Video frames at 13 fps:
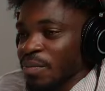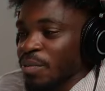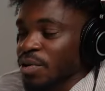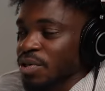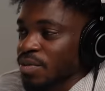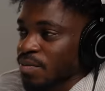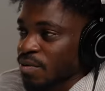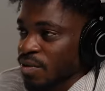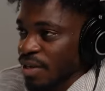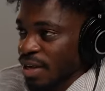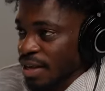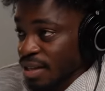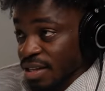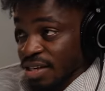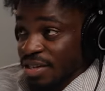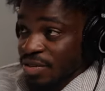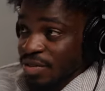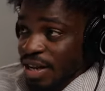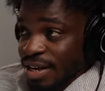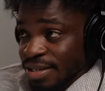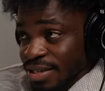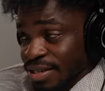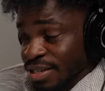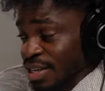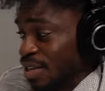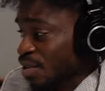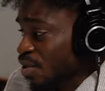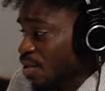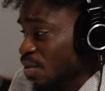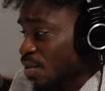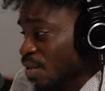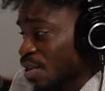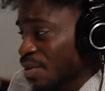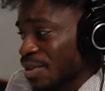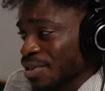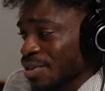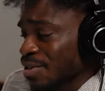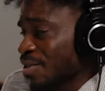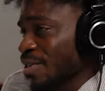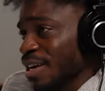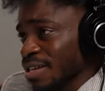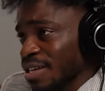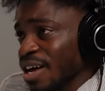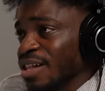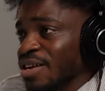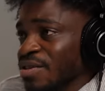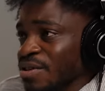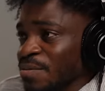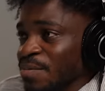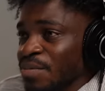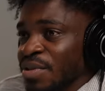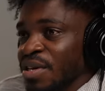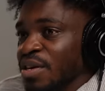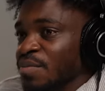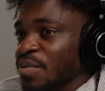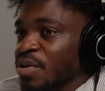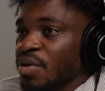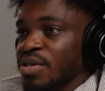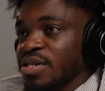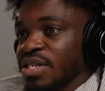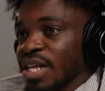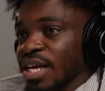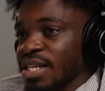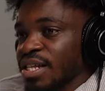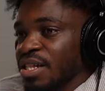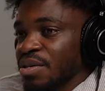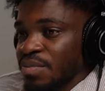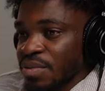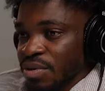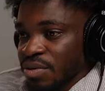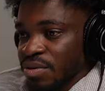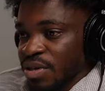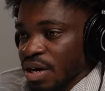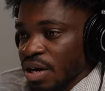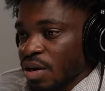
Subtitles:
impossible to get a digital artist into a traditional art gallery, because, like, they labeled